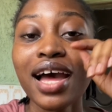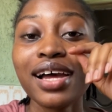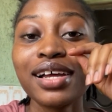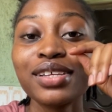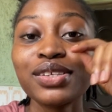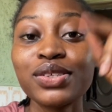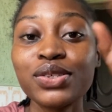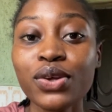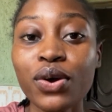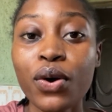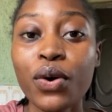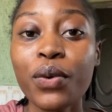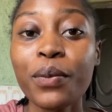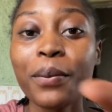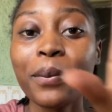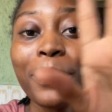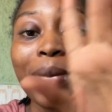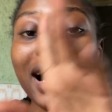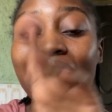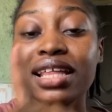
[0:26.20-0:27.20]

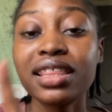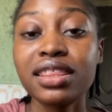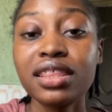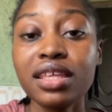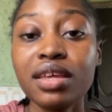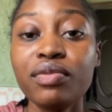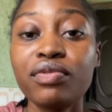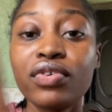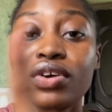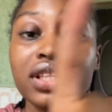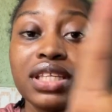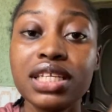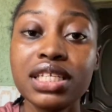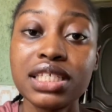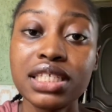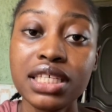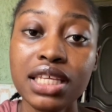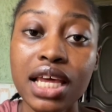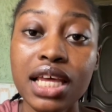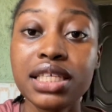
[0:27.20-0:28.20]
So my theme for
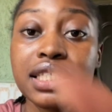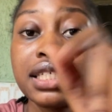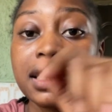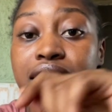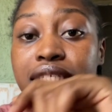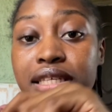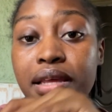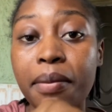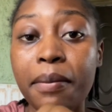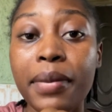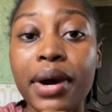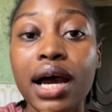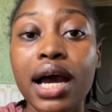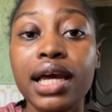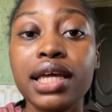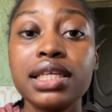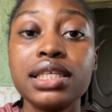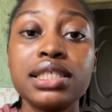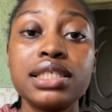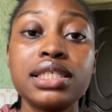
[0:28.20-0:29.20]
this year's December
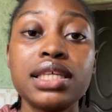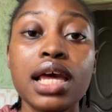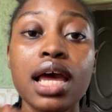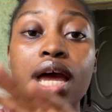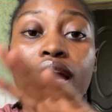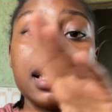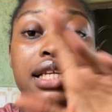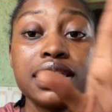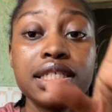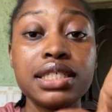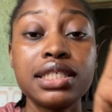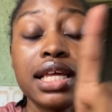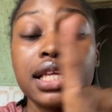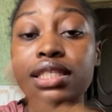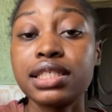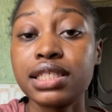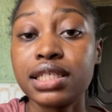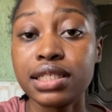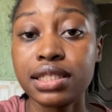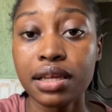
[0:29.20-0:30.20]
is
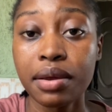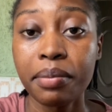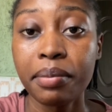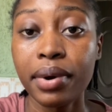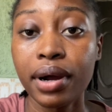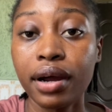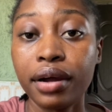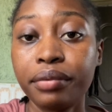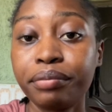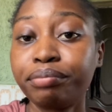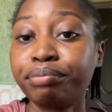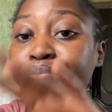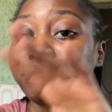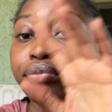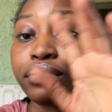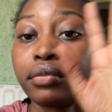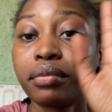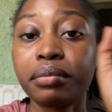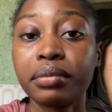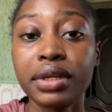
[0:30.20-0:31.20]
decent December.
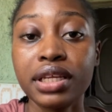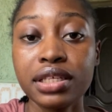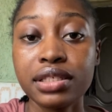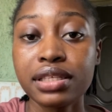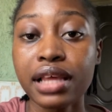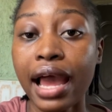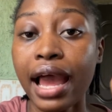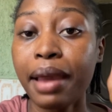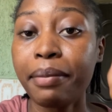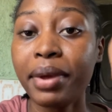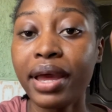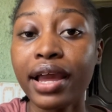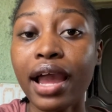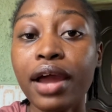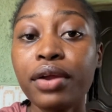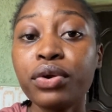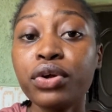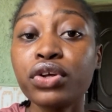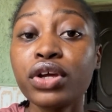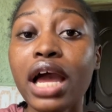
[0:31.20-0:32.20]
Please, I beg.
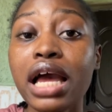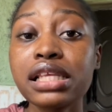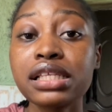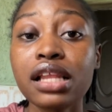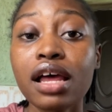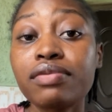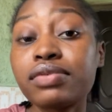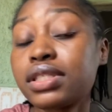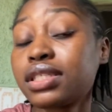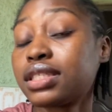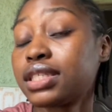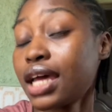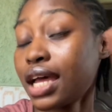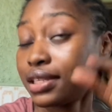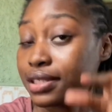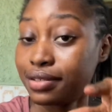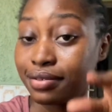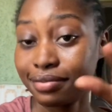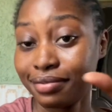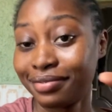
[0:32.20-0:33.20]
I know you guys love to
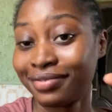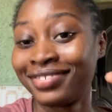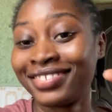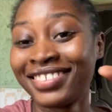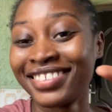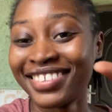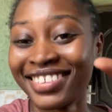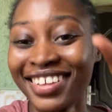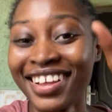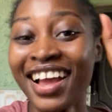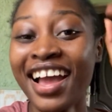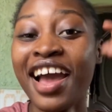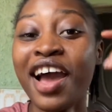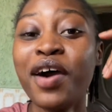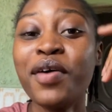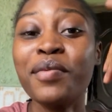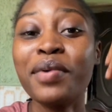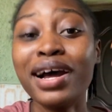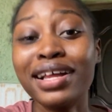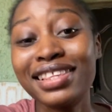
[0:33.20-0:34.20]
tussle,
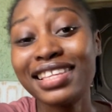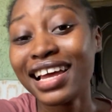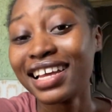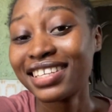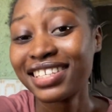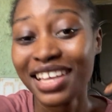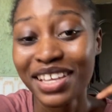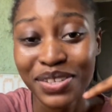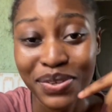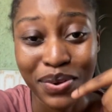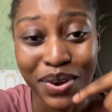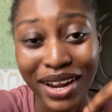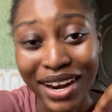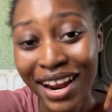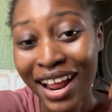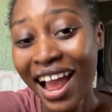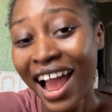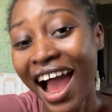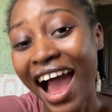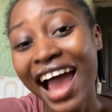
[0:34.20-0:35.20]
but that's just what
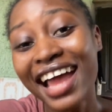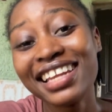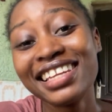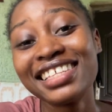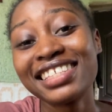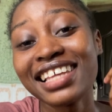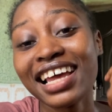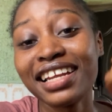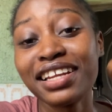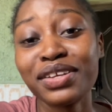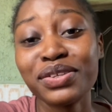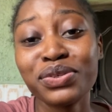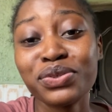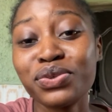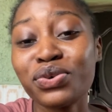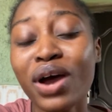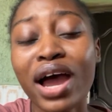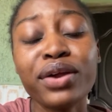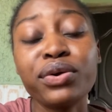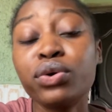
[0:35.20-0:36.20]
I decided to
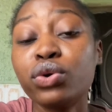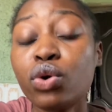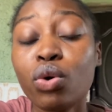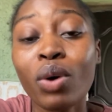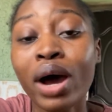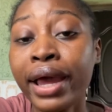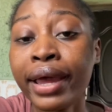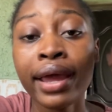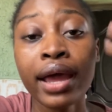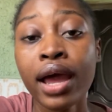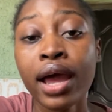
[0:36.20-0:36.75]
do. I don't know why.